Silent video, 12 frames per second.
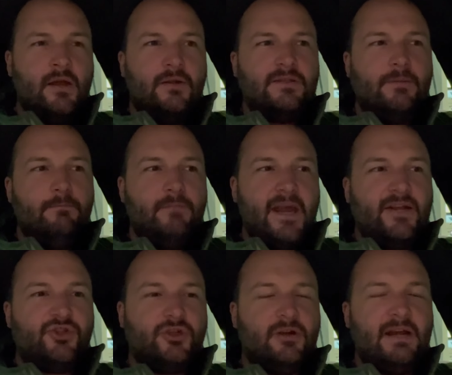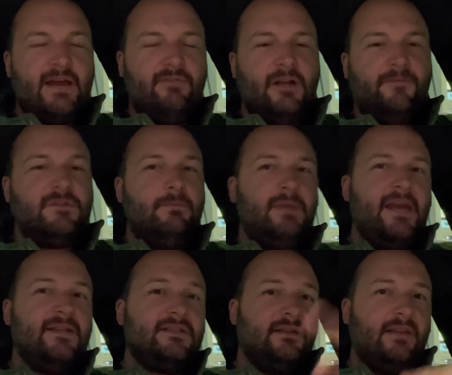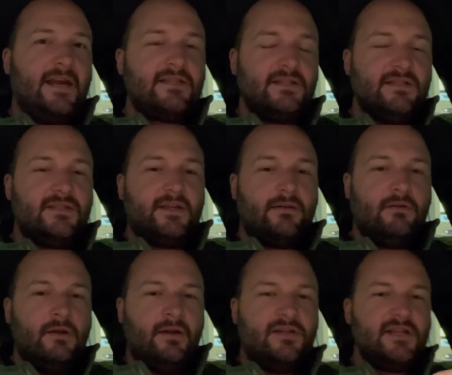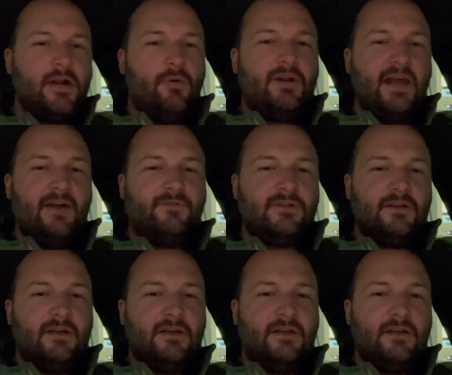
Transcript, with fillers: to make sure I have enough to make it to Lexington because I don't want to have to,